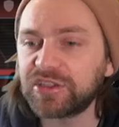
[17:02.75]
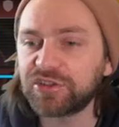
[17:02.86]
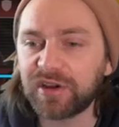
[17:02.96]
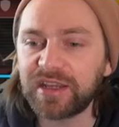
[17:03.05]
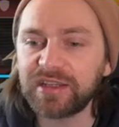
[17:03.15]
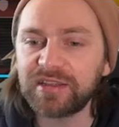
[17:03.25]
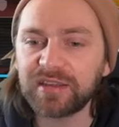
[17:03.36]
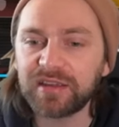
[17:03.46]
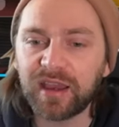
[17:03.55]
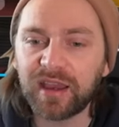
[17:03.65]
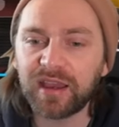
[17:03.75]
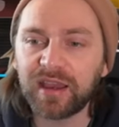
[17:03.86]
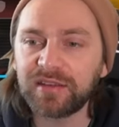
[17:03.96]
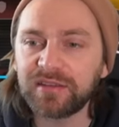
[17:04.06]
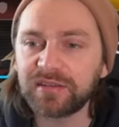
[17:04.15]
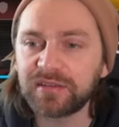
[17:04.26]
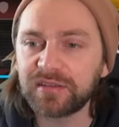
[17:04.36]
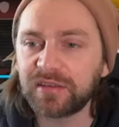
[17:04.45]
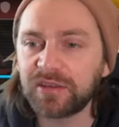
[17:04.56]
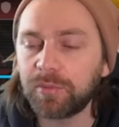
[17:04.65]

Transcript: traded and, you know,